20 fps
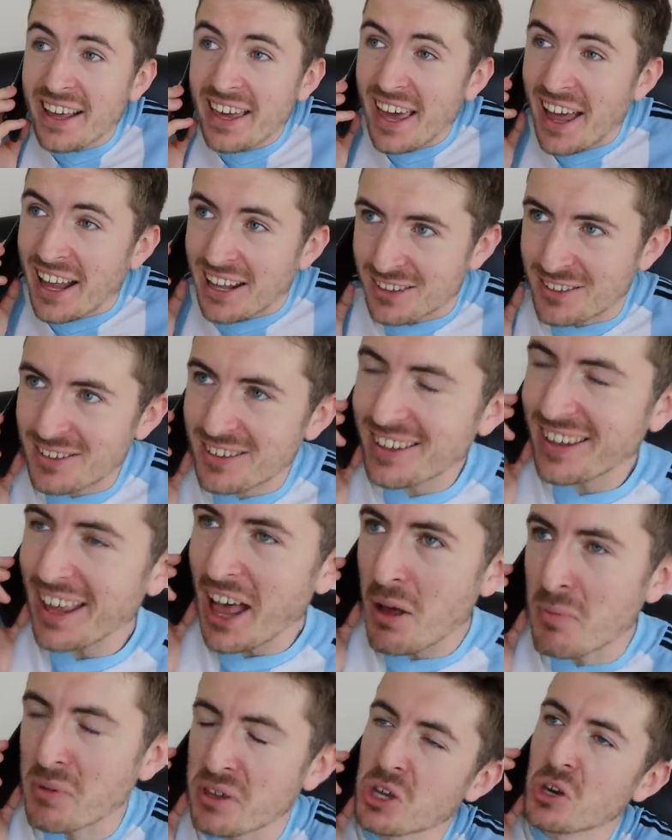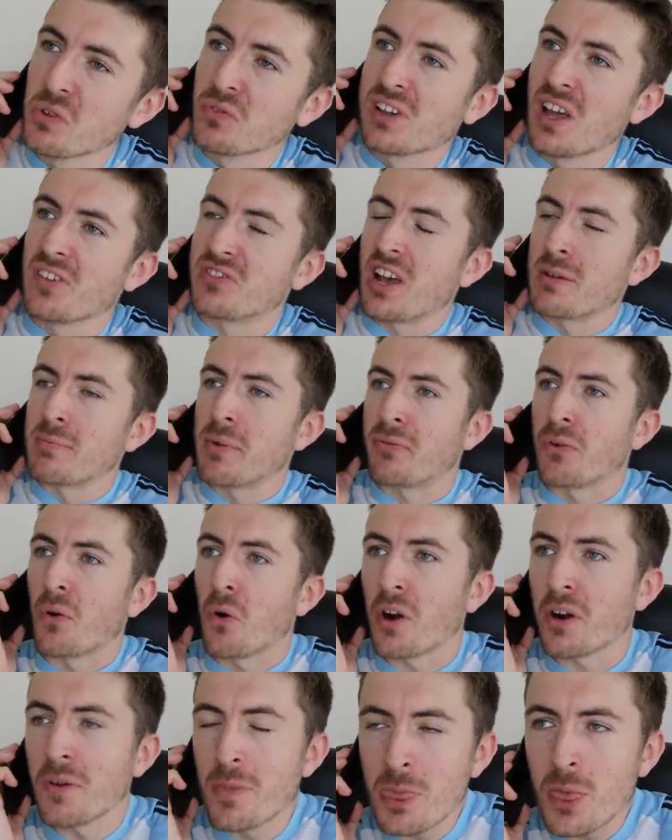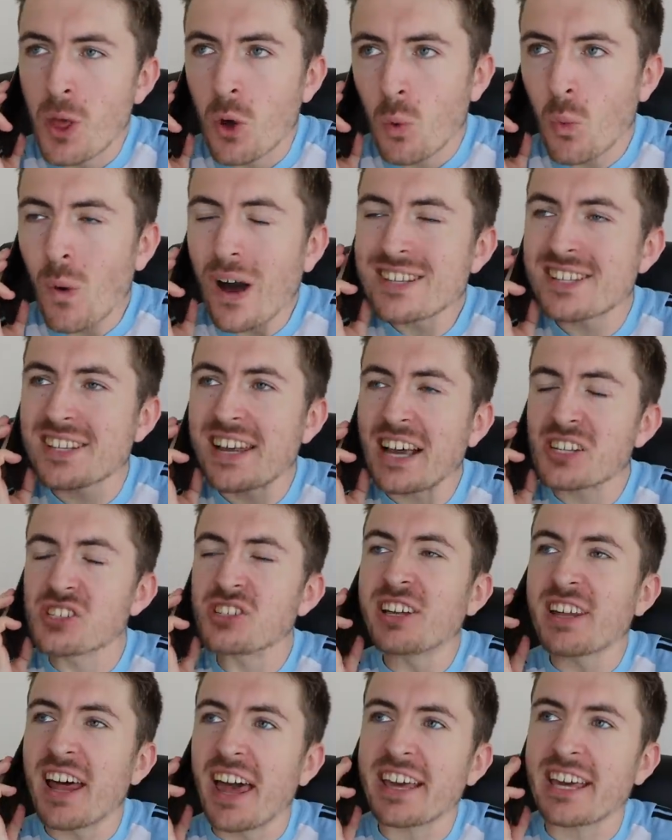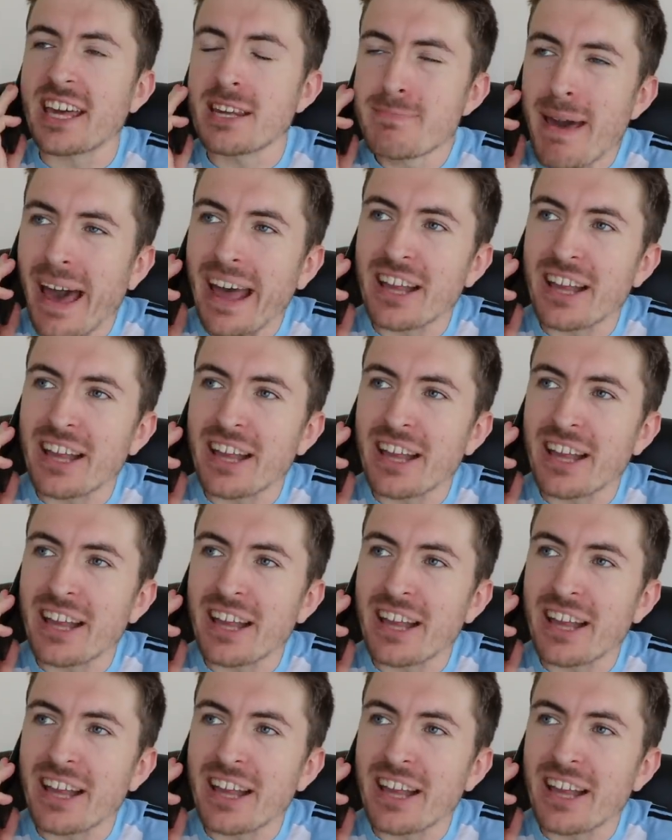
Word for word: Angel, tell me, you've lived there before. What's it actually like in